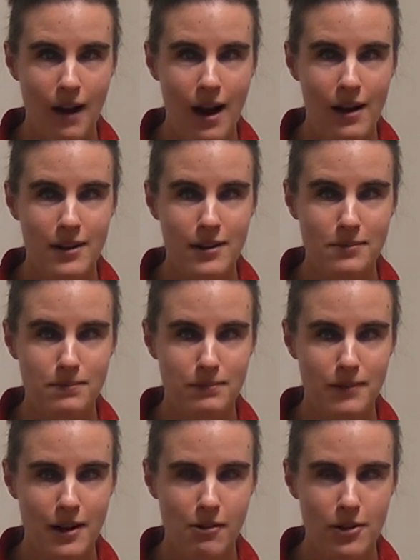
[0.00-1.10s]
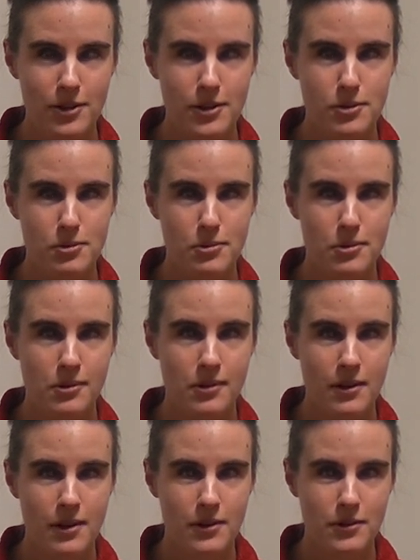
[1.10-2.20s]
I really wanted to
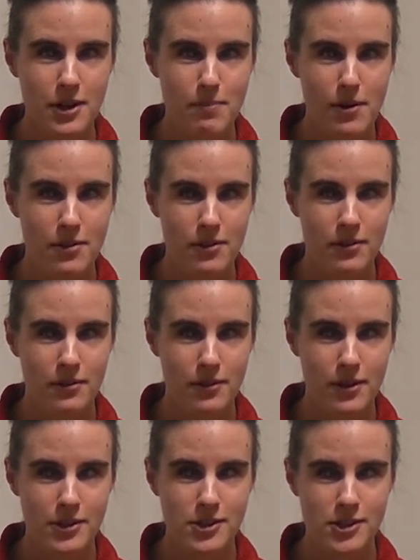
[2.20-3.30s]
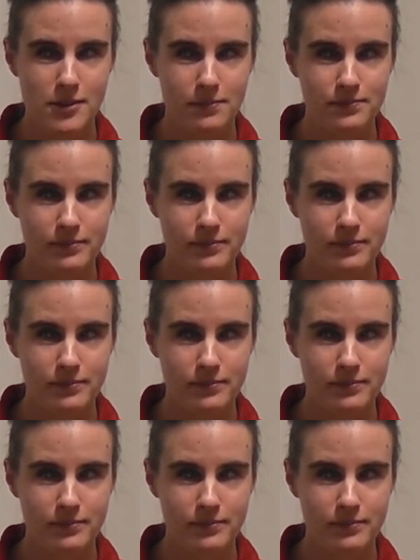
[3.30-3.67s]
deepen this